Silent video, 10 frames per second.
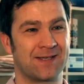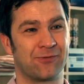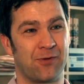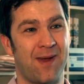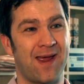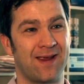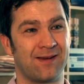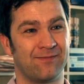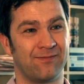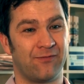to
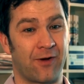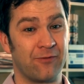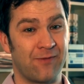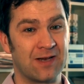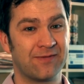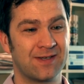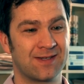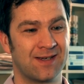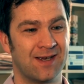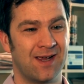remain very relevant.
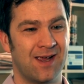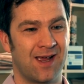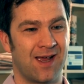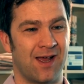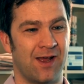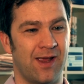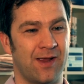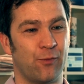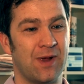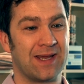
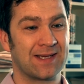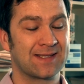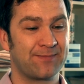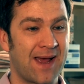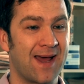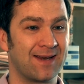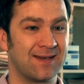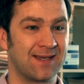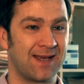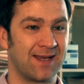It will
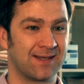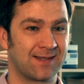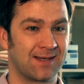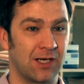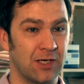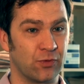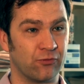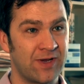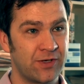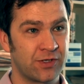expand its global
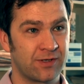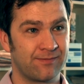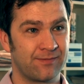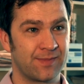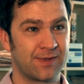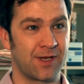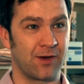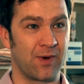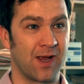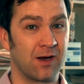reach. So
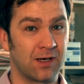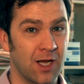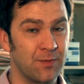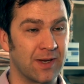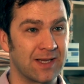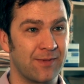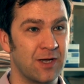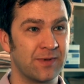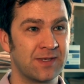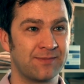we are global at the
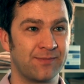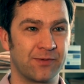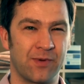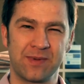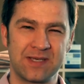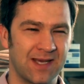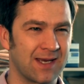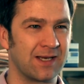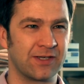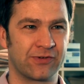moment, but we're
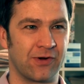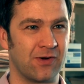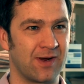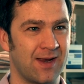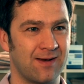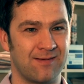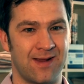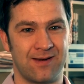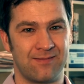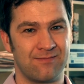particularly strong
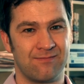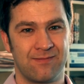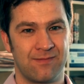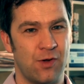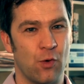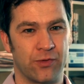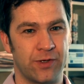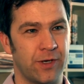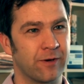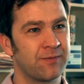in Northern
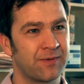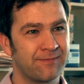Europe.